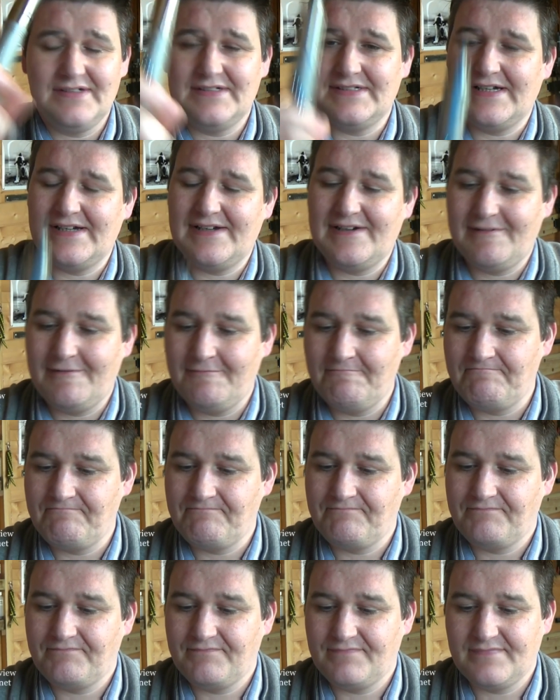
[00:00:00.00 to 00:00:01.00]
Um,
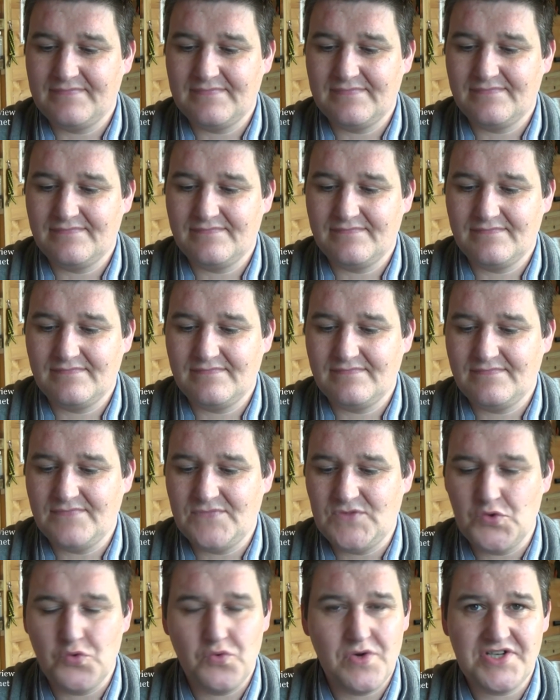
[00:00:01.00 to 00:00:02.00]

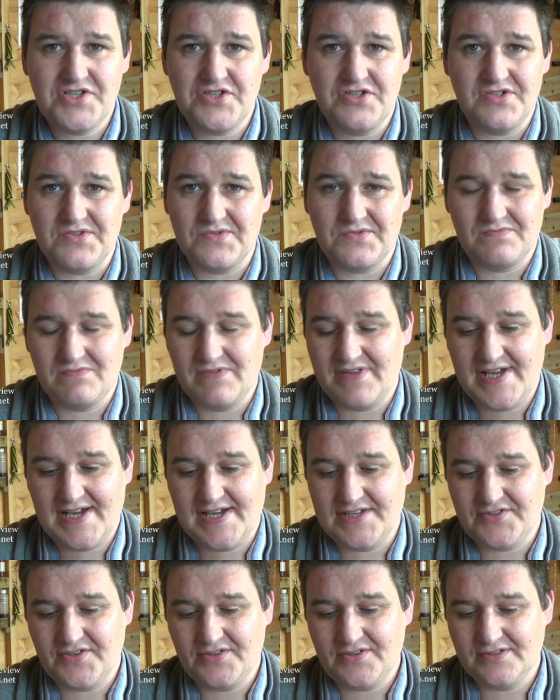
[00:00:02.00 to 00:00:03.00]
no issues with
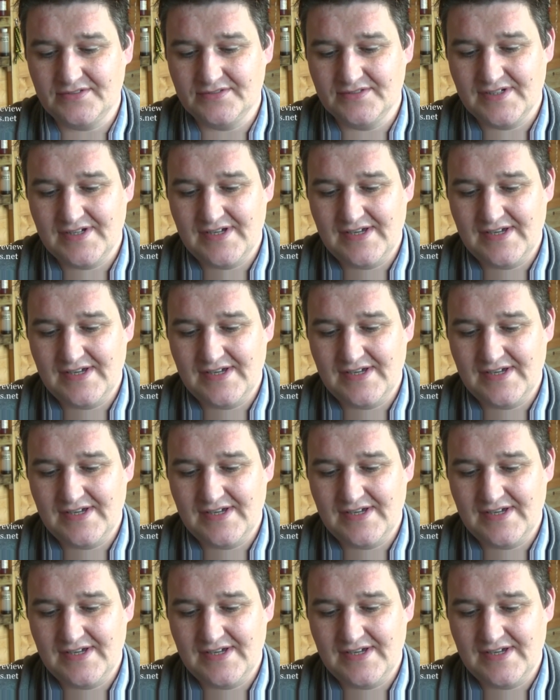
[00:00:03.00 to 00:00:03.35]
that at all.